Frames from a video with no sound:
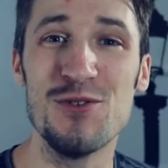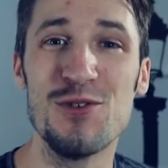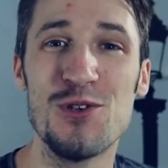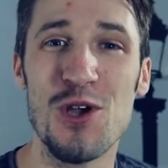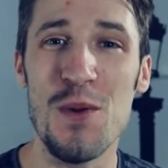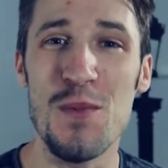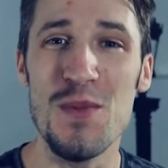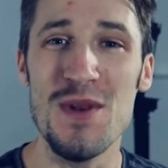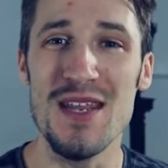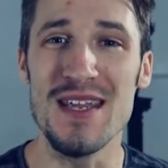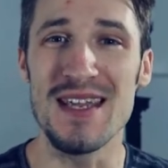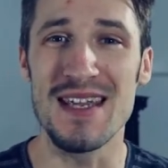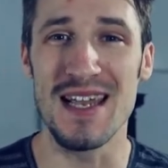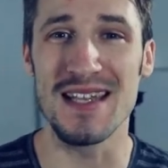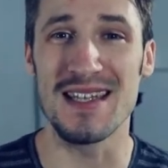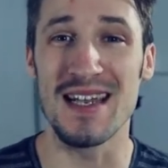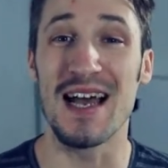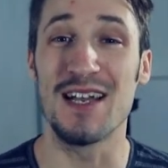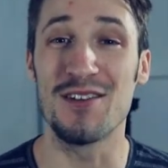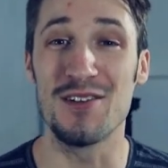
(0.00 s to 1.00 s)
to
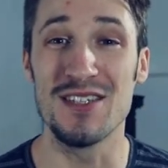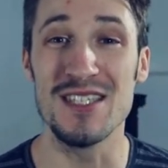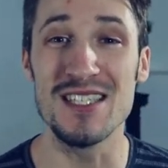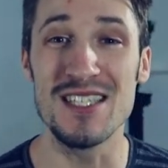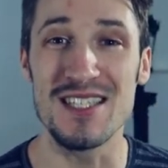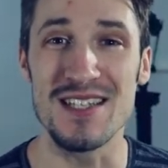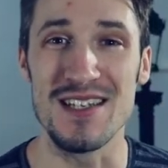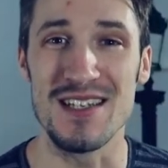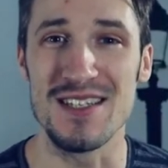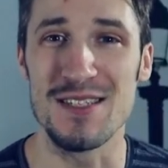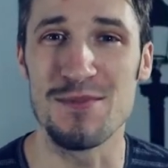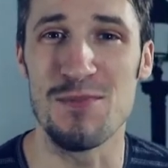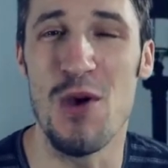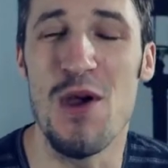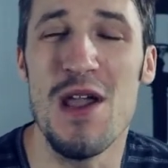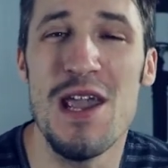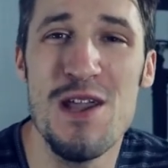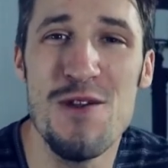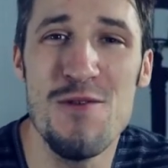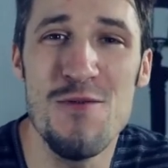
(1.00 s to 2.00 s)
communicate at a distance, but
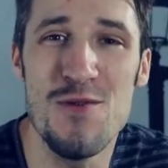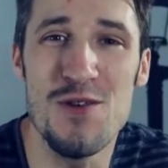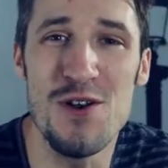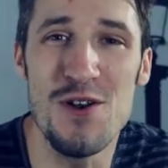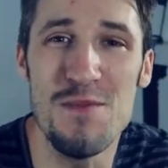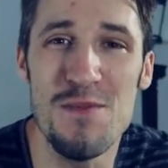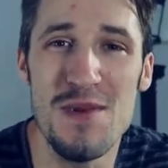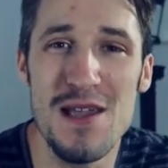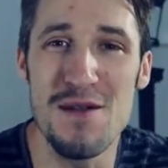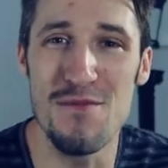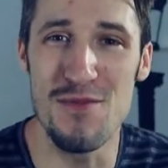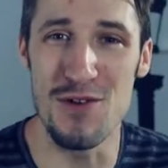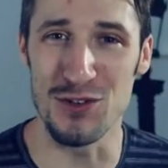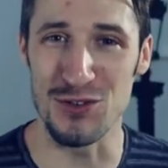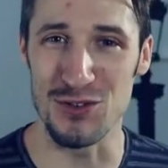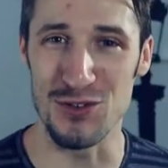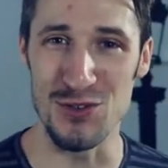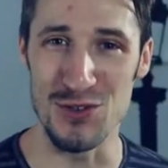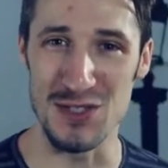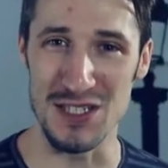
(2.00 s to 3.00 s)
he wouldn't be able
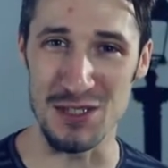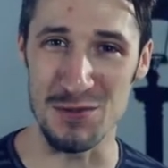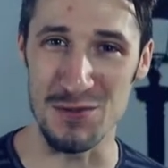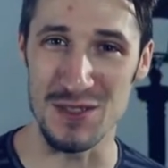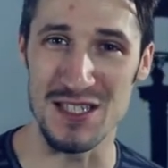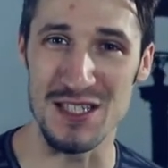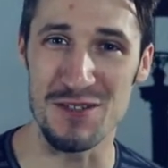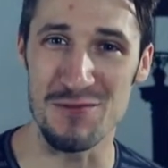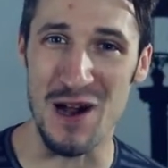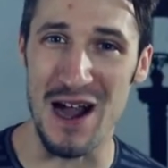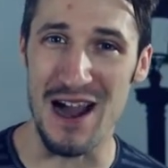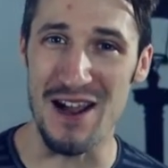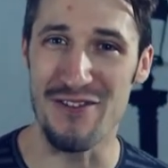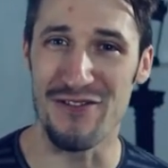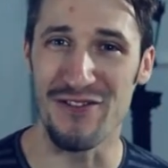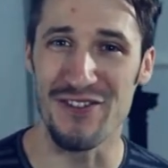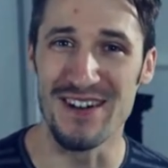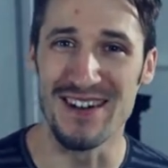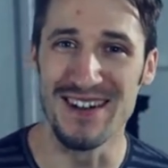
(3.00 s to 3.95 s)
to use it with his wife.